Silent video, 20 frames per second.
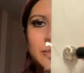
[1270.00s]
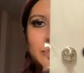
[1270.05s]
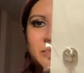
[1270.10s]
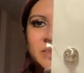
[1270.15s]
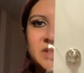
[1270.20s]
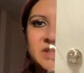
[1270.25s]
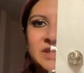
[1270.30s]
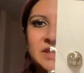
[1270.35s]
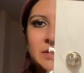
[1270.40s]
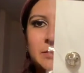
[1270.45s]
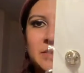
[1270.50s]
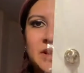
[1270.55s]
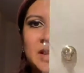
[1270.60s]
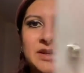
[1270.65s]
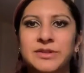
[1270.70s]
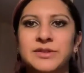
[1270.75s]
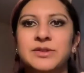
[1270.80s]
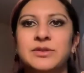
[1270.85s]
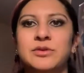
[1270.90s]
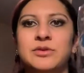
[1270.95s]
pins in the back,
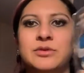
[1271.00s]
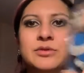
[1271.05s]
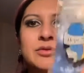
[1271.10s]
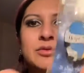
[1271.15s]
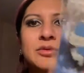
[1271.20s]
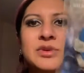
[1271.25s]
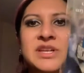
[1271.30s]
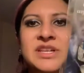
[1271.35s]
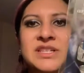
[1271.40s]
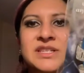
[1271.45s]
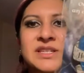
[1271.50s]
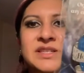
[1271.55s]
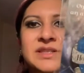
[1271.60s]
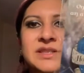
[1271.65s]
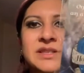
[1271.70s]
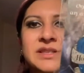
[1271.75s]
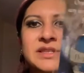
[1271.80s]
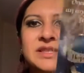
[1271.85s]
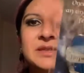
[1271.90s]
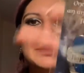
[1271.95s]
so it
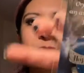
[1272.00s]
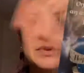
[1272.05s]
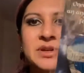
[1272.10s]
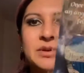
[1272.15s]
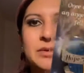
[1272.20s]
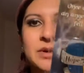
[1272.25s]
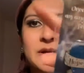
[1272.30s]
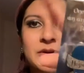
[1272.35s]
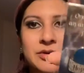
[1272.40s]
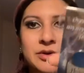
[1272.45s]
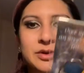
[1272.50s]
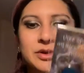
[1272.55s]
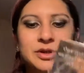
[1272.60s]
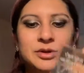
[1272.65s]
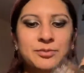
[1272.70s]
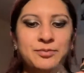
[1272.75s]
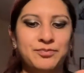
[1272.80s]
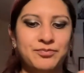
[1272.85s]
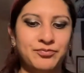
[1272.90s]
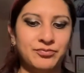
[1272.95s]
doesn't spin around on you,
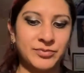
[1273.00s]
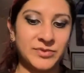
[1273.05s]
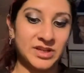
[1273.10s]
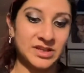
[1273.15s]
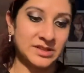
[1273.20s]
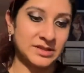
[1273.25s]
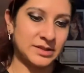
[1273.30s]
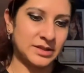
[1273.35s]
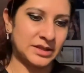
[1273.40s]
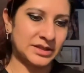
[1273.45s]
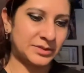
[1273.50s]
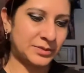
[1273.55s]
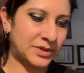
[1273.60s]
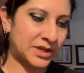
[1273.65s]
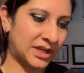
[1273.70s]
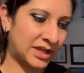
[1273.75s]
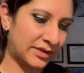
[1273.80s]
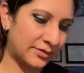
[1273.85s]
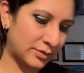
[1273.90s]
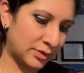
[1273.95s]
because that's what
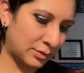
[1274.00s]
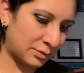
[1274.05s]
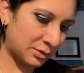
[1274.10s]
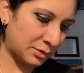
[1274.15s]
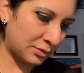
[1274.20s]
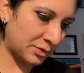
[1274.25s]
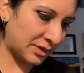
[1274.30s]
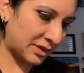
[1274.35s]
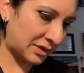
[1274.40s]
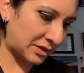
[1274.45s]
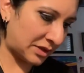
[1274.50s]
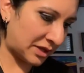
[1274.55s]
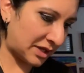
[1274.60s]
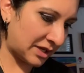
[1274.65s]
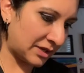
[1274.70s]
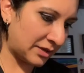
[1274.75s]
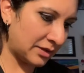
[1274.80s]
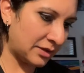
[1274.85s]
I have trouble with a lot.